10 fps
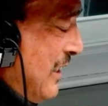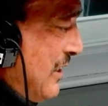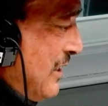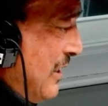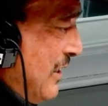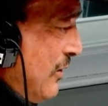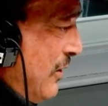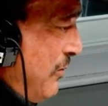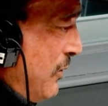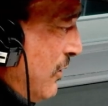it's, you
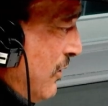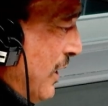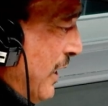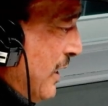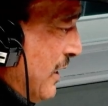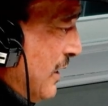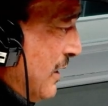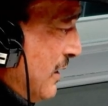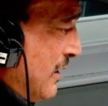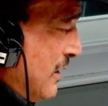have to go lay in
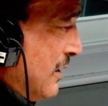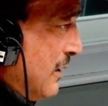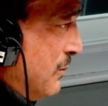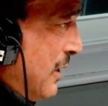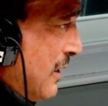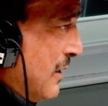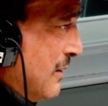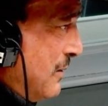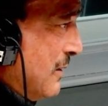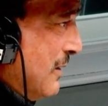the bath
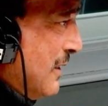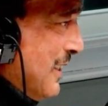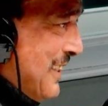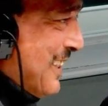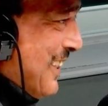afterwards.